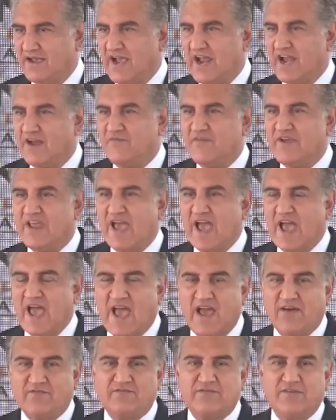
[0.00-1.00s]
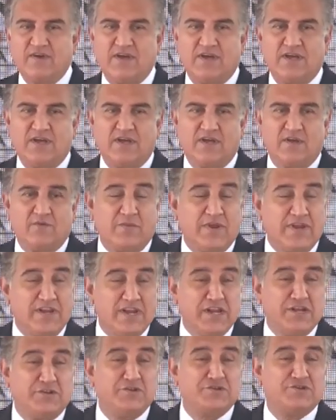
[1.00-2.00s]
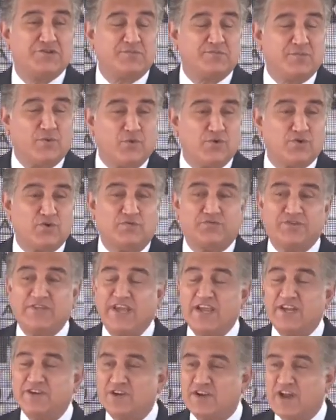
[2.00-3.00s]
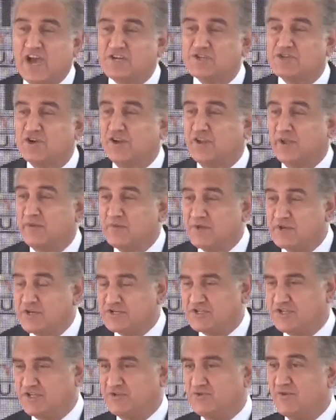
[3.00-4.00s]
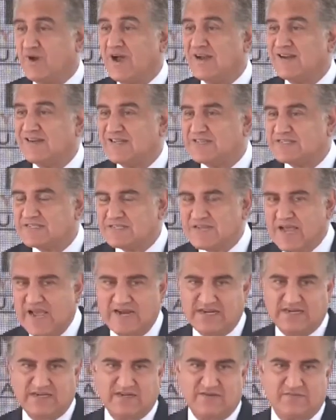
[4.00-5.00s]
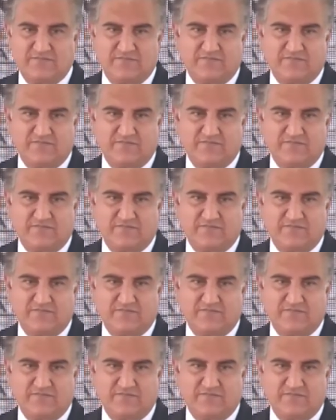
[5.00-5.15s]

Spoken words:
And we need the support of the international community to understand.